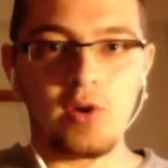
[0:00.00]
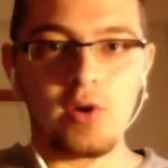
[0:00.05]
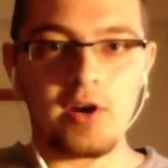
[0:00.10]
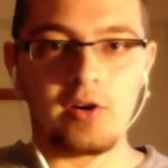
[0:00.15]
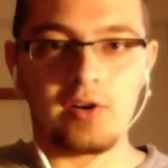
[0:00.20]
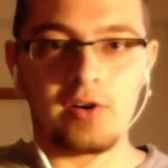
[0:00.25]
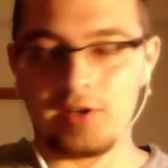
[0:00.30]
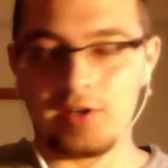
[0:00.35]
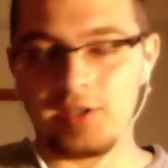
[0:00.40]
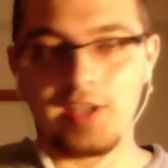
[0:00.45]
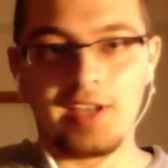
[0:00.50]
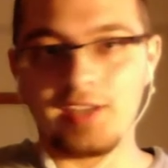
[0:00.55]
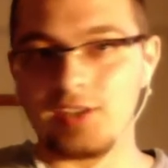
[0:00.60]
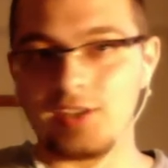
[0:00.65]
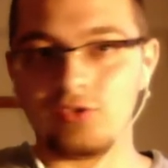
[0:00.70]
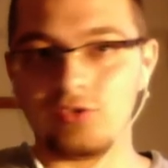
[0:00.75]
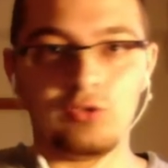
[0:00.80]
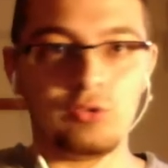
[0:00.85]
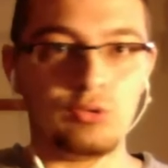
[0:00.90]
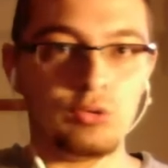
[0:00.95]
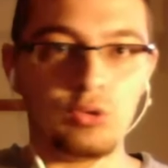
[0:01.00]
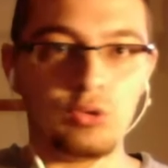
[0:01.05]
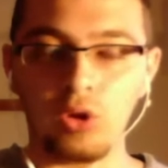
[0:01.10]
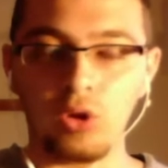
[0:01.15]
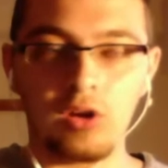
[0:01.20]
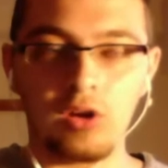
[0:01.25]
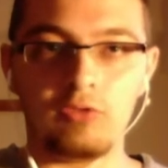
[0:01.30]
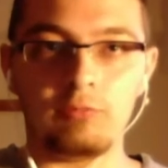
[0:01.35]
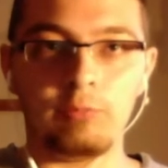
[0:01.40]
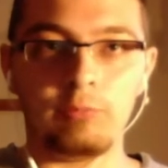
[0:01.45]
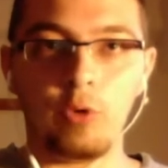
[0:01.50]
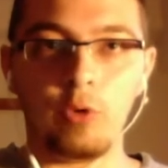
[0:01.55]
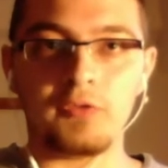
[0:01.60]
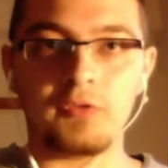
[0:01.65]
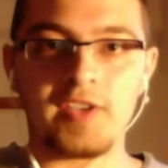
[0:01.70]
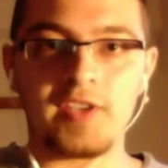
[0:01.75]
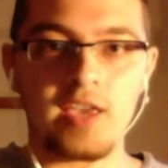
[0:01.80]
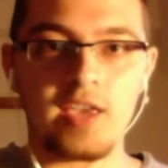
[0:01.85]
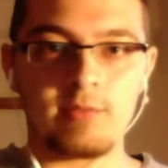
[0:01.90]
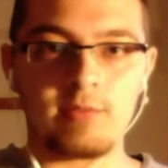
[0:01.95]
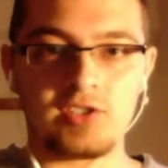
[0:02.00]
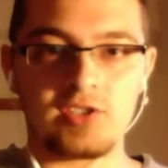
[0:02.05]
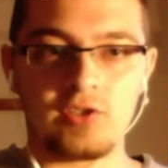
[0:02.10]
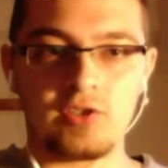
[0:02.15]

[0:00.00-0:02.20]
and I just love both gaming series,